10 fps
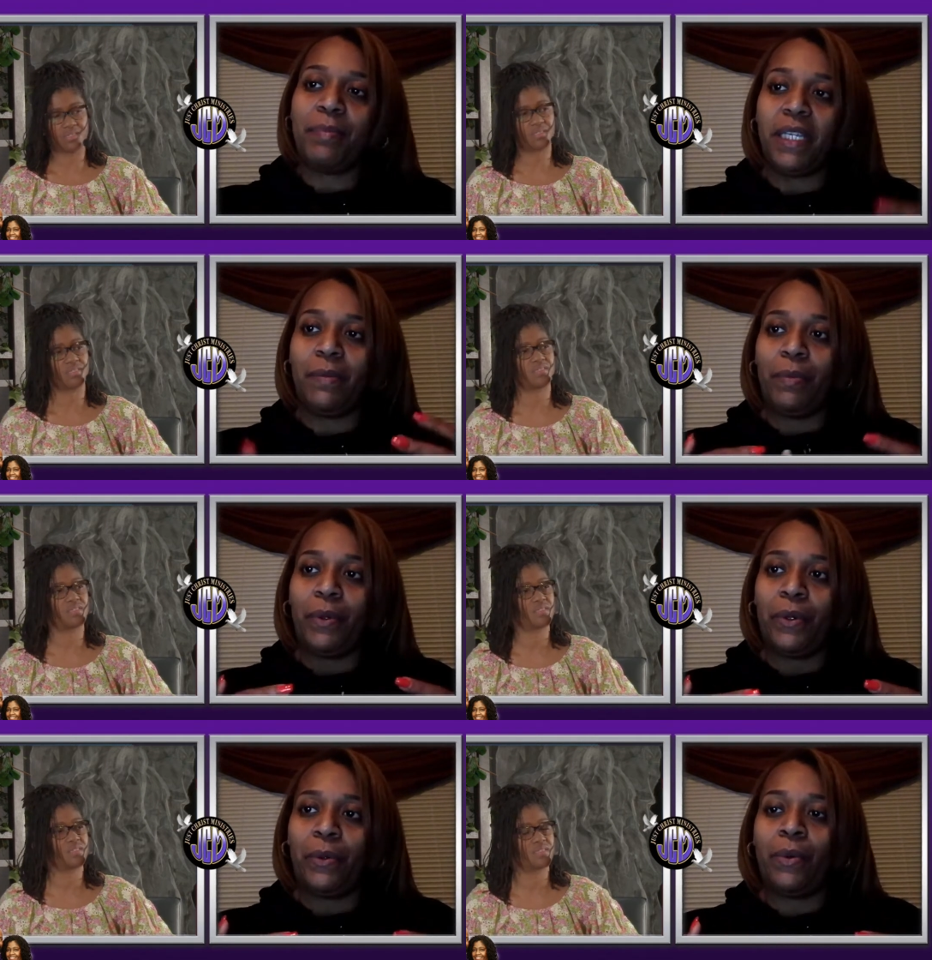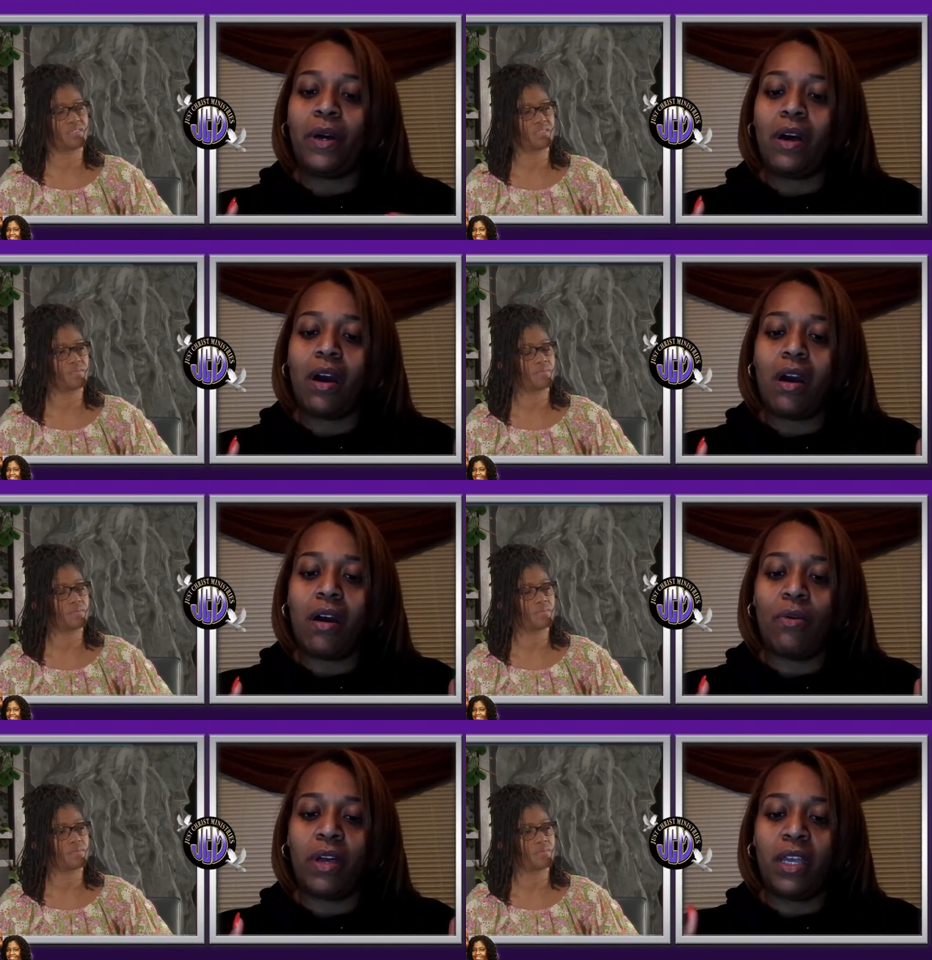Speaker 1: lot of people
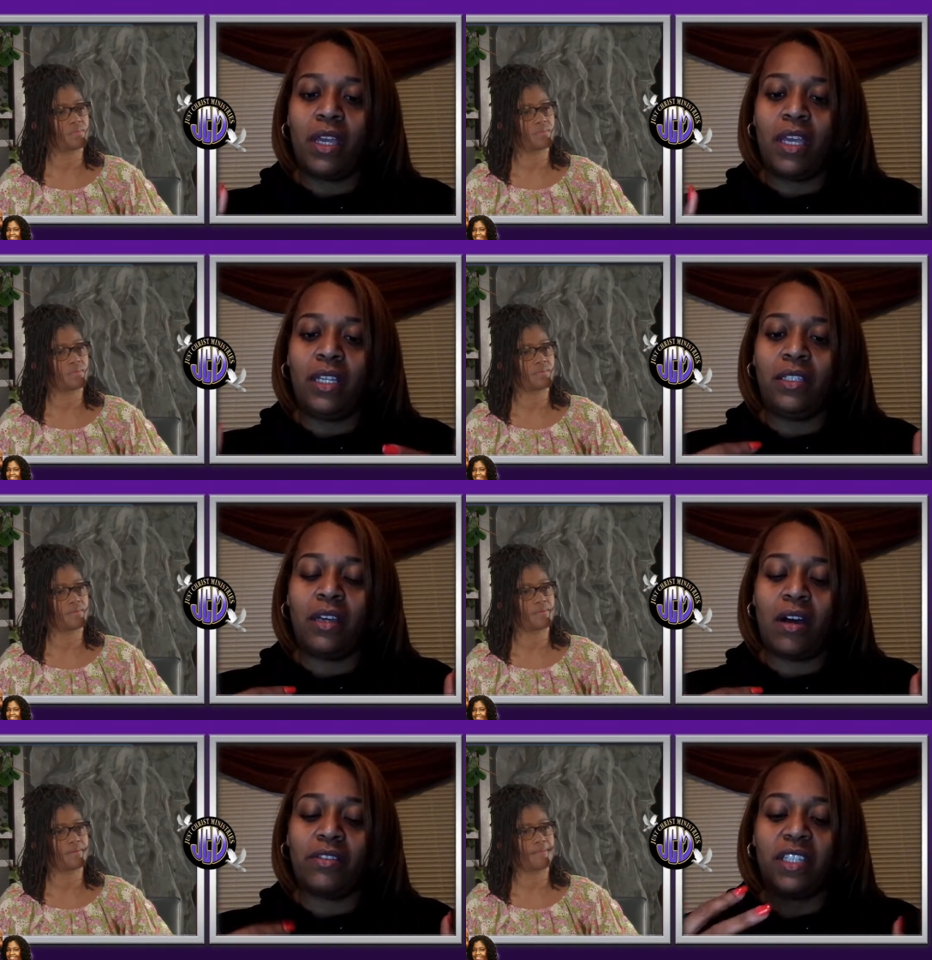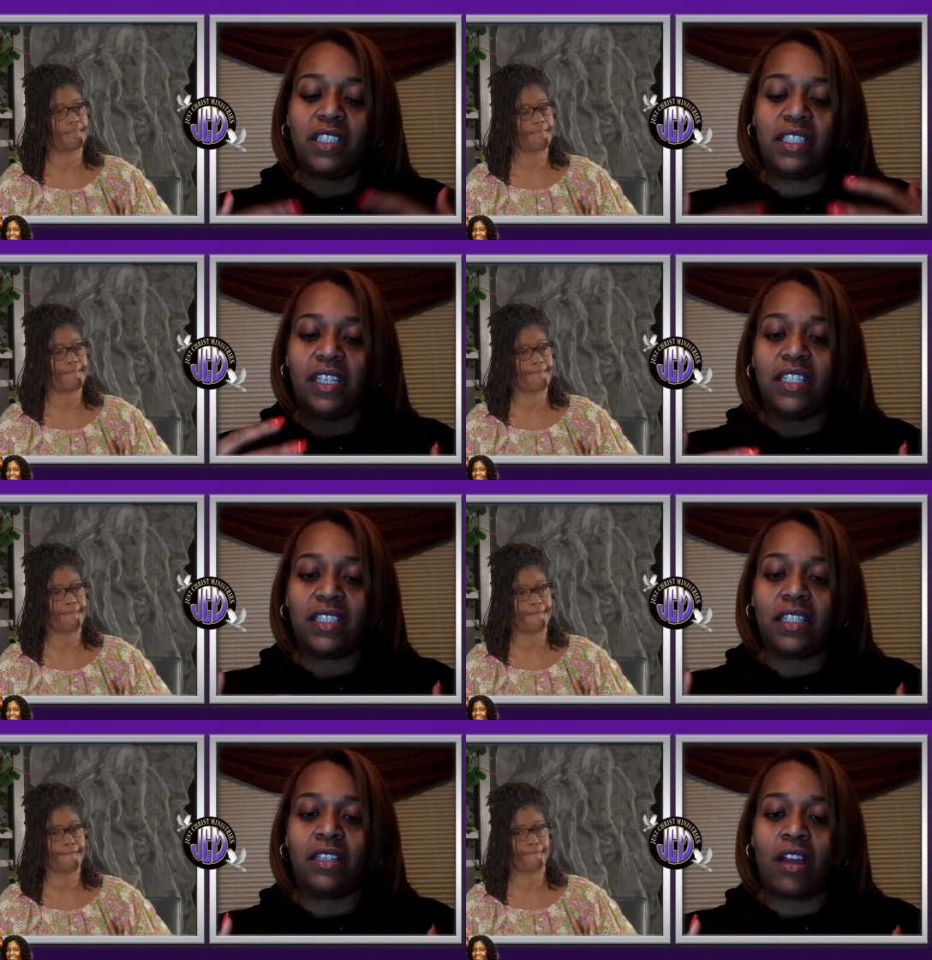in uh, this
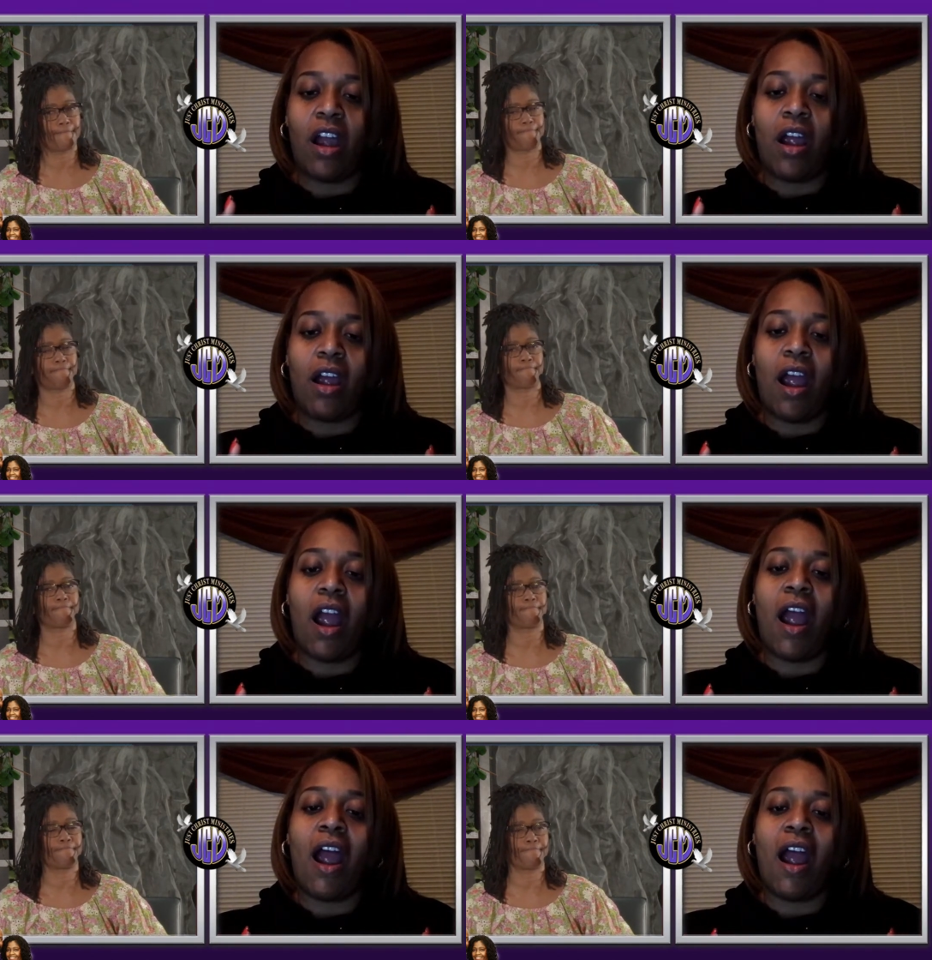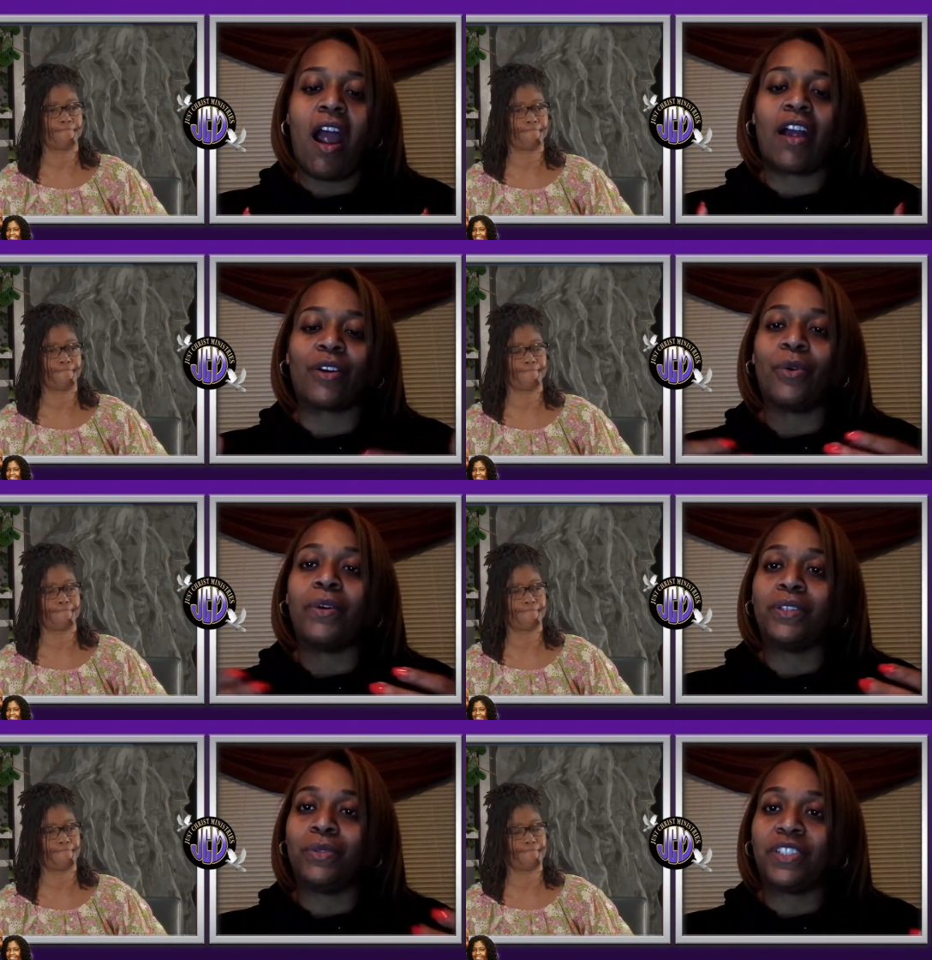season
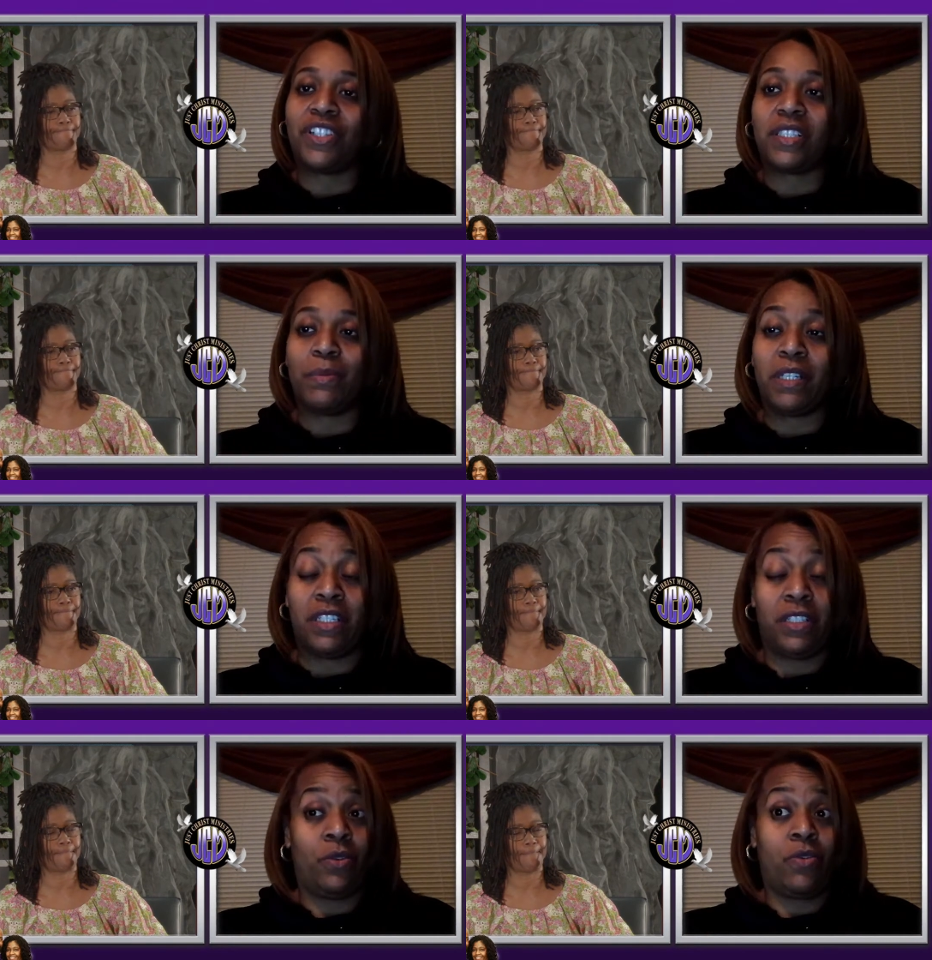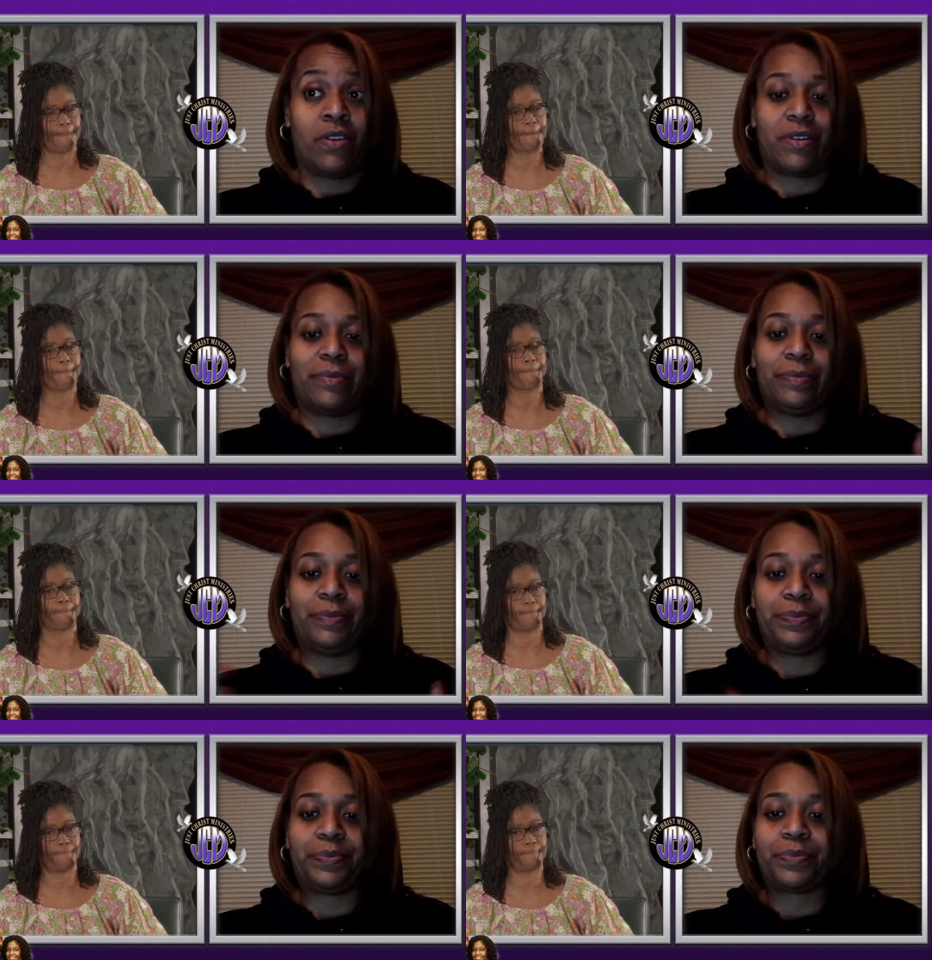are going through adjustment disorder.
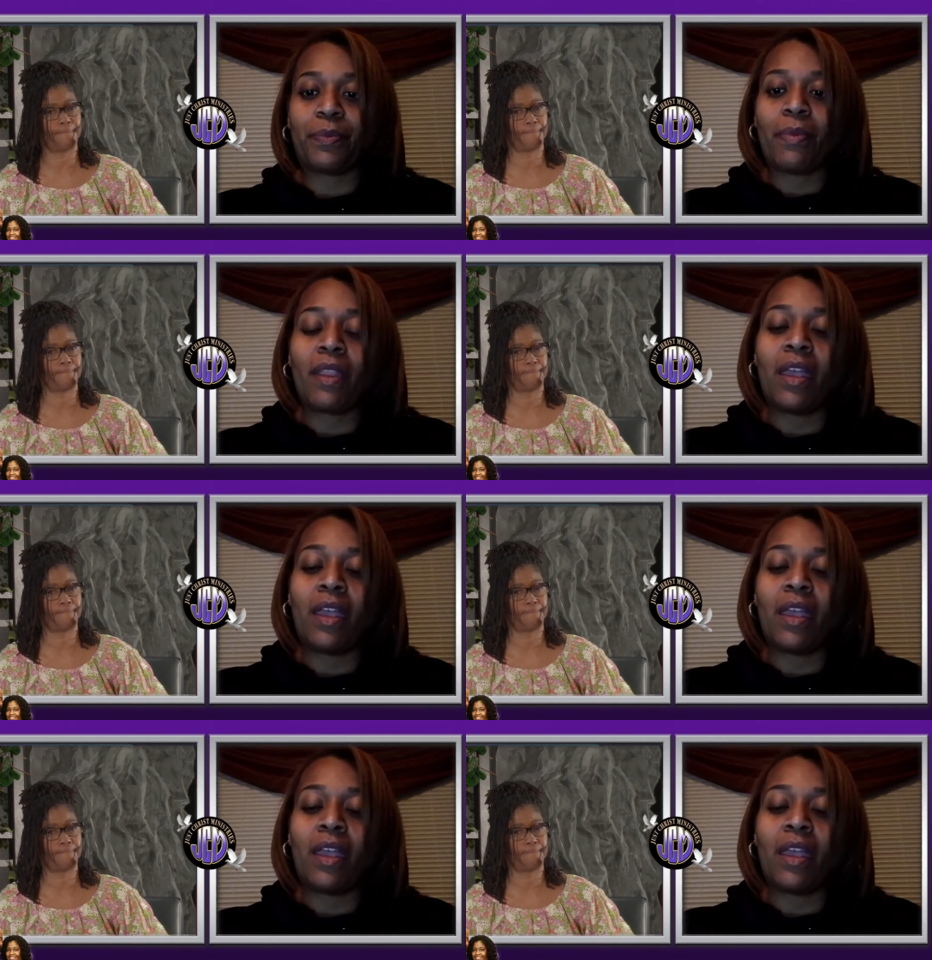Mm-hmm.